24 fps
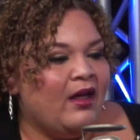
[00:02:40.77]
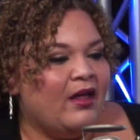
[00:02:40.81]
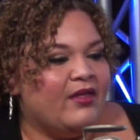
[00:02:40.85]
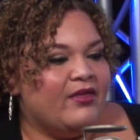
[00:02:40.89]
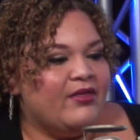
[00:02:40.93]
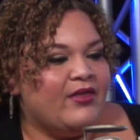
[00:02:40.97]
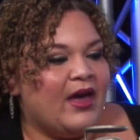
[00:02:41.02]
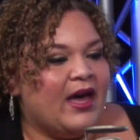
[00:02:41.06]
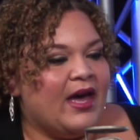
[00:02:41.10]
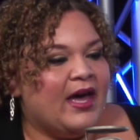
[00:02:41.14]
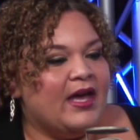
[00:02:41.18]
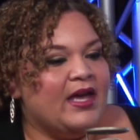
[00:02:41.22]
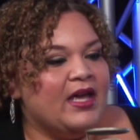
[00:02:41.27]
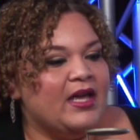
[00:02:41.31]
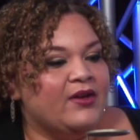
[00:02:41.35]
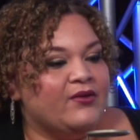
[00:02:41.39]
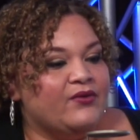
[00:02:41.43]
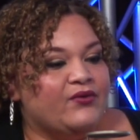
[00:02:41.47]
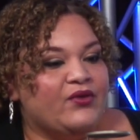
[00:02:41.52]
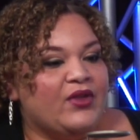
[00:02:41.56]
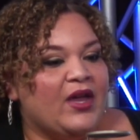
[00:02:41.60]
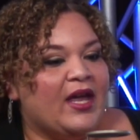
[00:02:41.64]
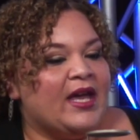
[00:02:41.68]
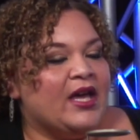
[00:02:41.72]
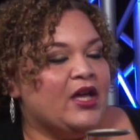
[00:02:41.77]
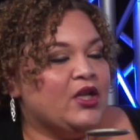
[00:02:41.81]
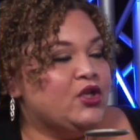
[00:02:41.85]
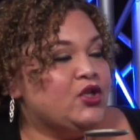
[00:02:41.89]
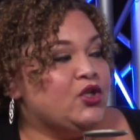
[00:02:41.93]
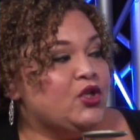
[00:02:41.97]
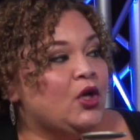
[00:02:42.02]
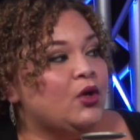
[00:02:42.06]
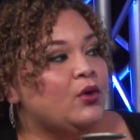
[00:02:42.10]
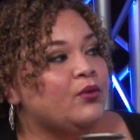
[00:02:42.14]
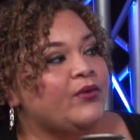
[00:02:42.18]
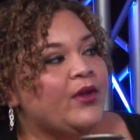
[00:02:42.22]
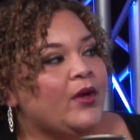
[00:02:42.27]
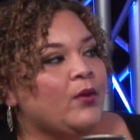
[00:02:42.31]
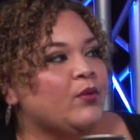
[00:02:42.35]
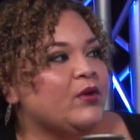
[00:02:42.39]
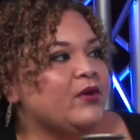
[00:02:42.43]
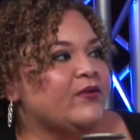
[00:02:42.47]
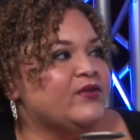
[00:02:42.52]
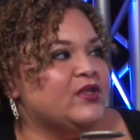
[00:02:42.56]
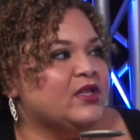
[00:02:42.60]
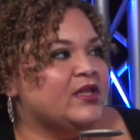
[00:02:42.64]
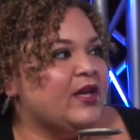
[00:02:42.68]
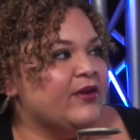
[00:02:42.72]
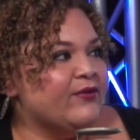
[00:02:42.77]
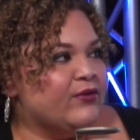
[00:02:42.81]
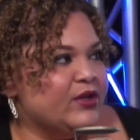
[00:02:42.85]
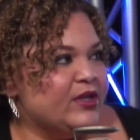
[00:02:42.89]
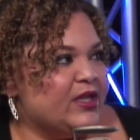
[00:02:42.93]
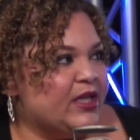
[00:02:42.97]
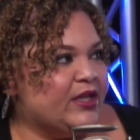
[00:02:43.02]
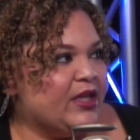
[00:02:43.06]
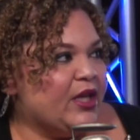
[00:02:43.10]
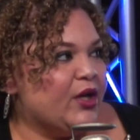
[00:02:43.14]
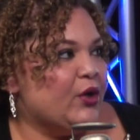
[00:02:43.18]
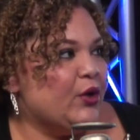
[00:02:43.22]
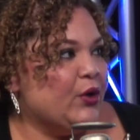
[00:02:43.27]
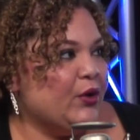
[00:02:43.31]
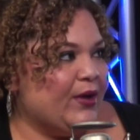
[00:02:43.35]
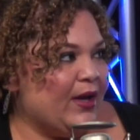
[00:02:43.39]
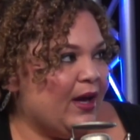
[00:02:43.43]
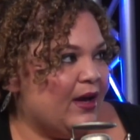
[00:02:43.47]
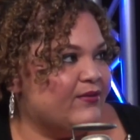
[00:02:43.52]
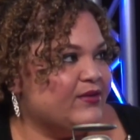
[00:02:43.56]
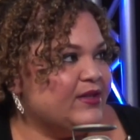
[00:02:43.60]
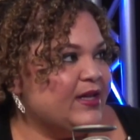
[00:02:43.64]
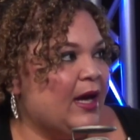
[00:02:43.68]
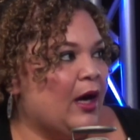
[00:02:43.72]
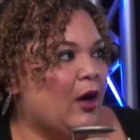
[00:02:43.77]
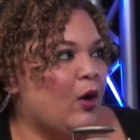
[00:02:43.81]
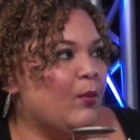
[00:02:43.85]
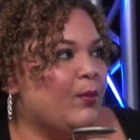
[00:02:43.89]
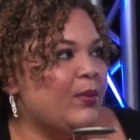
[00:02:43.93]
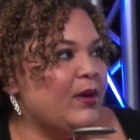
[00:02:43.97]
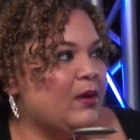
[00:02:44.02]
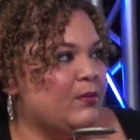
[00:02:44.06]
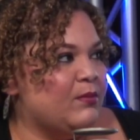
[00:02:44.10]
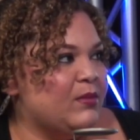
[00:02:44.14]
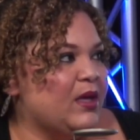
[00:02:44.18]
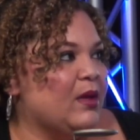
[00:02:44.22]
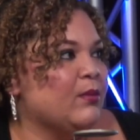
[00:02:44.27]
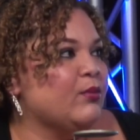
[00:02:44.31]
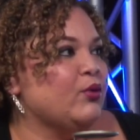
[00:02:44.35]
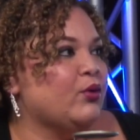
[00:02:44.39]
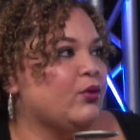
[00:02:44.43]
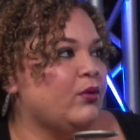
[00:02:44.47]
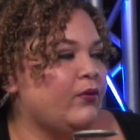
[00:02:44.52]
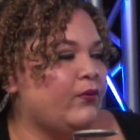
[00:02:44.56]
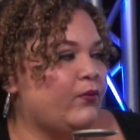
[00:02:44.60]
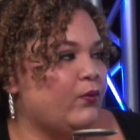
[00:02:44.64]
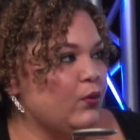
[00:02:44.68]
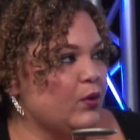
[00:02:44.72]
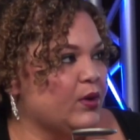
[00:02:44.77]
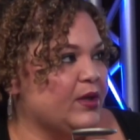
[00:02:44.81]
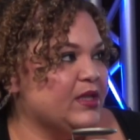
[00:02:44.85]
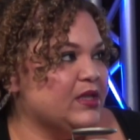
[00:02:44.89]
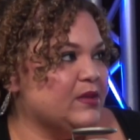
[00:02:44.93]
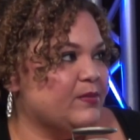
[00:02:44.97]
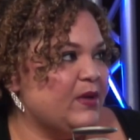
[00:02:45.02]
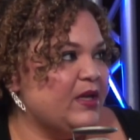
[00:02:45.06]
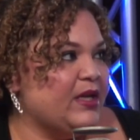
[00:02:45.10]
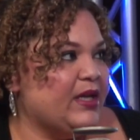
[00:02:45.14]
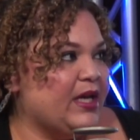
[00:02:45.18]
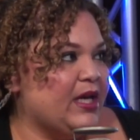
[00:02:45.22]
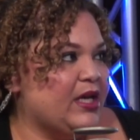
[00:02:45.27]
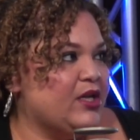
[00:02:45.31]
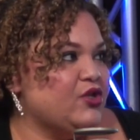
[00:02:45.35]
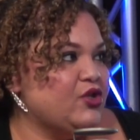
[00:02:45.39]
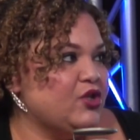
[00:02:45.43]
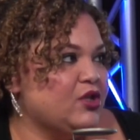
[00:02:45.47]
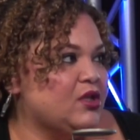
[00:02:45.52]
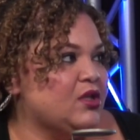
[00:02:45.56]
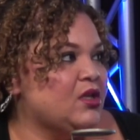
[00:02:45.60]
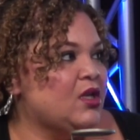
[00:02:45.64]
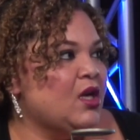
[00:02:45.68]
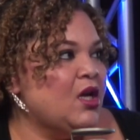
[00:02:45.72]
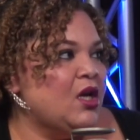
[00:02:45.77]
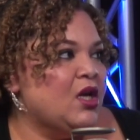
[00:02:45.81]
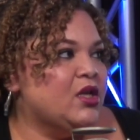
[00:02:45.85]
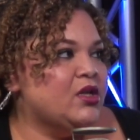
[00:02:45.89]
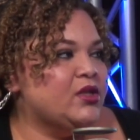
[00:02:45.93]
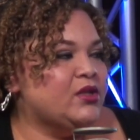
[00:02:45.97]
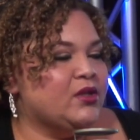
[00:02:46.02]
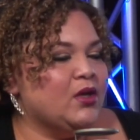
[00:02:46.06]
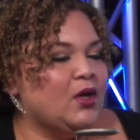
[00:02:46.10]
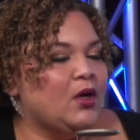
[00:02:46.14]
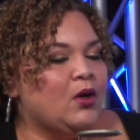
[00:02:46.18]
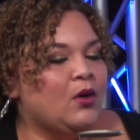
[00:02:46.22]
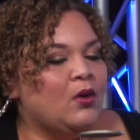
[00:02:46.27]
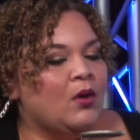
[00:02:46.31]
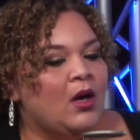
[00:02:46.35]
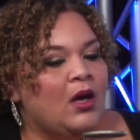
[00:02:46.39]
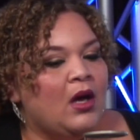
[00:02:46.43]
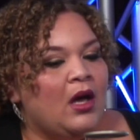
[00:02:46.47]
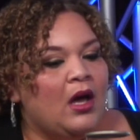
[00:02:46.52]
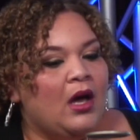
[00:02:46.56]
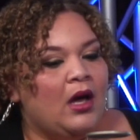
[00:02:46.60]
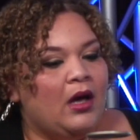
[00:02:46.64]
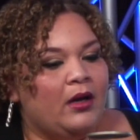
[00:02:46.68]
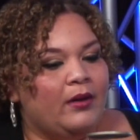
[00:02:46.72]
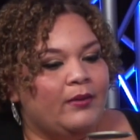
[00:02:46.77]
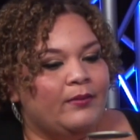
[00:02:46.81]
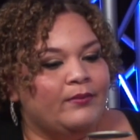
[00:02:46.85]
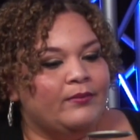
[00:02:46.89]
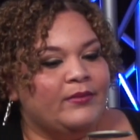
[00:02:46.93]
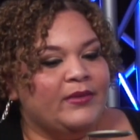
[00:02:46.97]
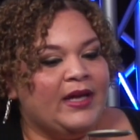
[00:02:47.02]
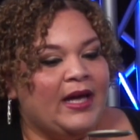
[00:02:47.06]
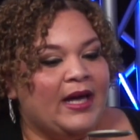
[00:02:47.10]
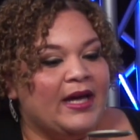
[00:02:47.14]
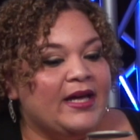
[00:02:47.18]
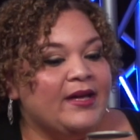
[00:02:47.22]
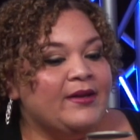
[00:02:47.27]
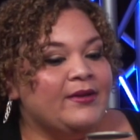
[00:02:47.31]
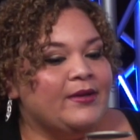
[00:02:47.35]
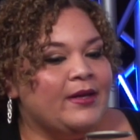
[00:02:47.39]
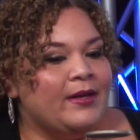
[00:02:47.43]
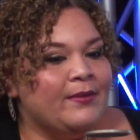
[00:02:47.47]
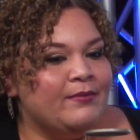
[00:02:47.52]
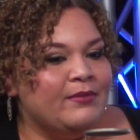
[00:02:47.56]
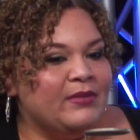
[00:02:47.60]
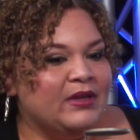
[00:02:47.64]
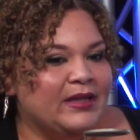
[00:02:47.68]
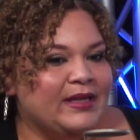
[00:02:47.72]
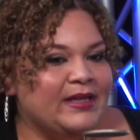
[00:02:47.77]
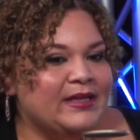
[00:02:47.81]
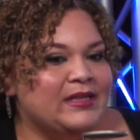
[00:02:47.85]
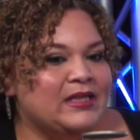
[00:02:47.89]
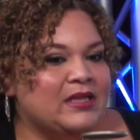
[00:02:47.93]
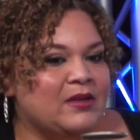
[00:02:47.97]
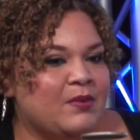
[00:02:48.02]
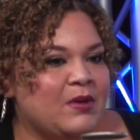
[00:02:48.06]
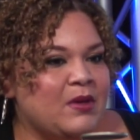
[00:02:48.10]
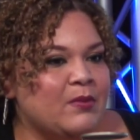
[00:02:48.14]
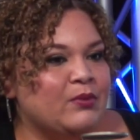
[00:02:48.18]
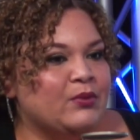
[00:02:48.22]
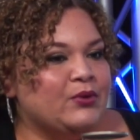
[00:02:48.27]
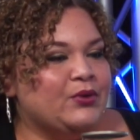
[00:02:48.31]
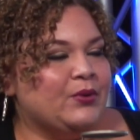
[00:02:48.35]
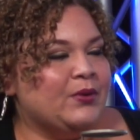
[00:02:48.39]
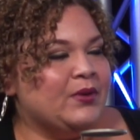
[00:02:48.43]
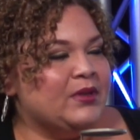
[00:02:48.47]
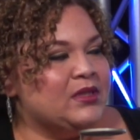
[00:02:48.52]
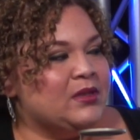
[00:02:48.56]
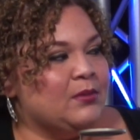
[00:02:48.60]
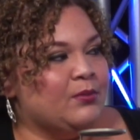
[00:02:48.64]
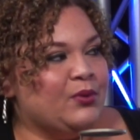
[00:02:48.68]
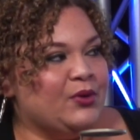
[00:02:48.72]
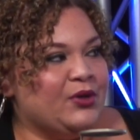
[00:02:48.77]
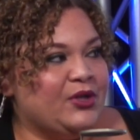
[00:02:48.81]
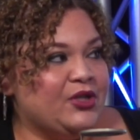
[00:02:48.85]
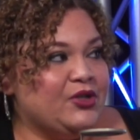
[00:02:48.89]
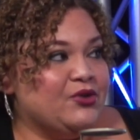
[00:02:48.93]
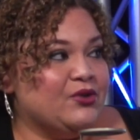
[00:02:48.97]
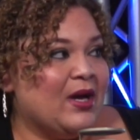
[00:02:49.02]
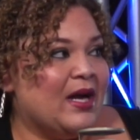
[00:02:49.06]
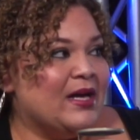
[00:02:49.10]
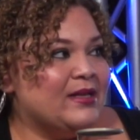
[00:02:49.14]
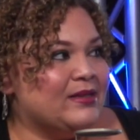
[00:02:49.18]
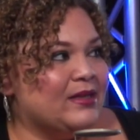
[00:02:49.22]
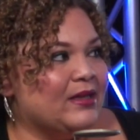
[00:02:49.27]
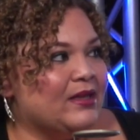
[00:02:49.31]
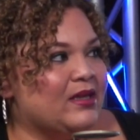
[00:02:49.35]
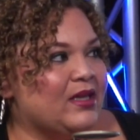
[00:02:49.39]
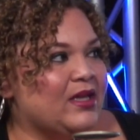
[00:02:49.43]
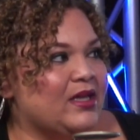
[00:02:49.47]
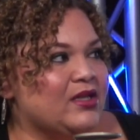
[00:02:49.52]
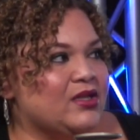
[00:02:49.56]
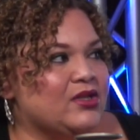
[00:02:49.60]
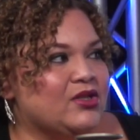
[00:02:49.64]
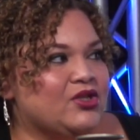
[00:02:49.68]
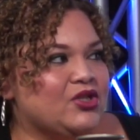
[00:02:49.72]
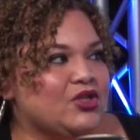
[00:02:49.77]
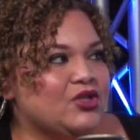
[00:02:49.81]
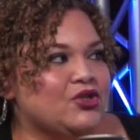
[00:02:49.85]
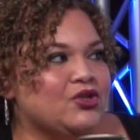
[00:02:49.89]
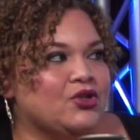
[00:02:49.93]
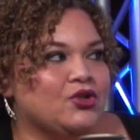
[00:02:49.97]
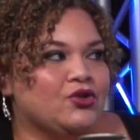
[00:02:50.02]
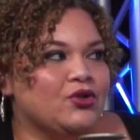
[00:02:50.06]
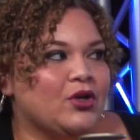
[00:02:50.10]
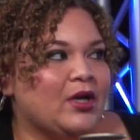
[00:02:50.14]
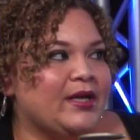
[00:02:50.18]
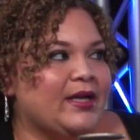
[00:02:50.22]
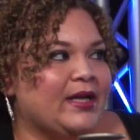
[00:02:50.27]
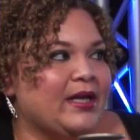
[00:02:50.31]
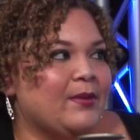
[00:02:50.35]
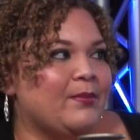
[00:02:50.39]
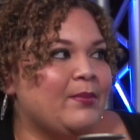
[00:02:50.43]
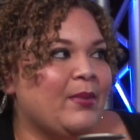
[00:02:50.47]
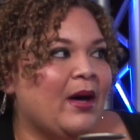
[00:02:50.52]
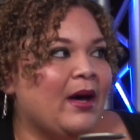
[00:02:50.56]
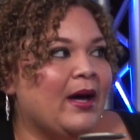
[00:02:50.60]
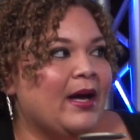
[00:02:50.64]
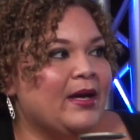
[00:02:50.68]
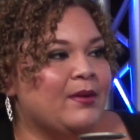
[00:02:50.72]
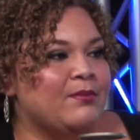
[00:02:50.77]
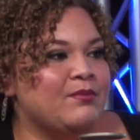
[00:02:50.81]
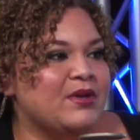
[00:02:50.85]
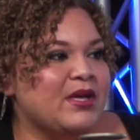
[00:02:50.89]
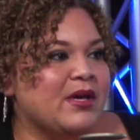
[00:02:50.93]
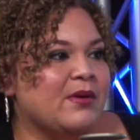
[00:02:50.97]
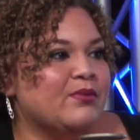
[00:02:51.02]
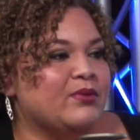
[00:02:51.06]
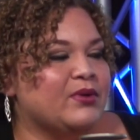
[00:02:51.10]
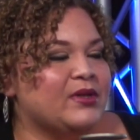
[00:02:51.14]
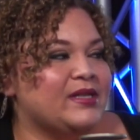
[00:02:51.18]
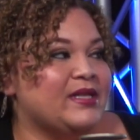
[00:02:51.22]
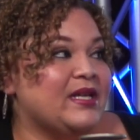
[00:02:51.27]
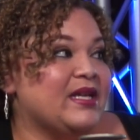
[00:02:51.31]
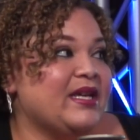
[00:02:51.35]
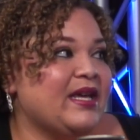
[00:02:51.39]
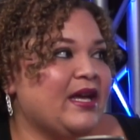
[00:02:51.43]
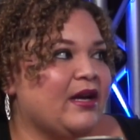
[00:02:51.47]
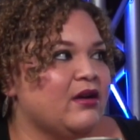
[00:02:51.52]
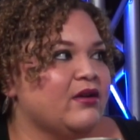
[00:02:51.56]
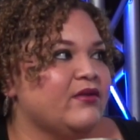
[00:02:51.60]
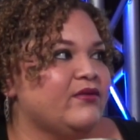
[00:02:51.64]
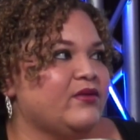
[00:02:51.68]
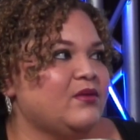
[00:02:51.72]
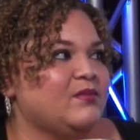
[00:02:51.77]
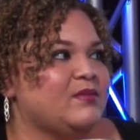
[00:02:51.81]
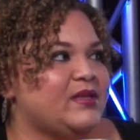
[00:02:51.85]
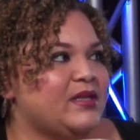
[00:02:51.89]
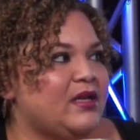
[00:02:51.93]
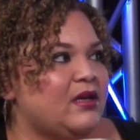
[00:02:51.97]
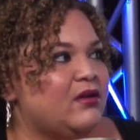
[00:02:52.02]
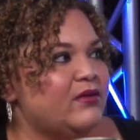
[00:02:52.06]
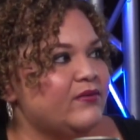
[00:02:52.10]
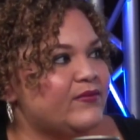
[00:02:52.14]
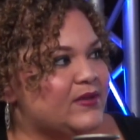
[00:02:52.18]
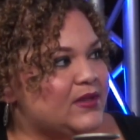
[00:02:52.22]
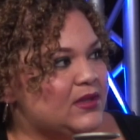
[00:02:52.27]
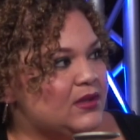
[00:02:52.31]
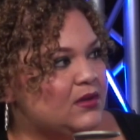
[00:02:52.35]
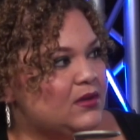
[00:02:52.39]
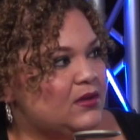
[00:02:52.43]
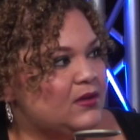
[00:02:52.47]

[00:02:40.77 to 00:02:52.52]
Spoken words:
that if they had known, they would have done everything they could have to help him be able to afford his medication. So it leads to people doing some pretty drastic things just to try to get by and be able to take care of themselves.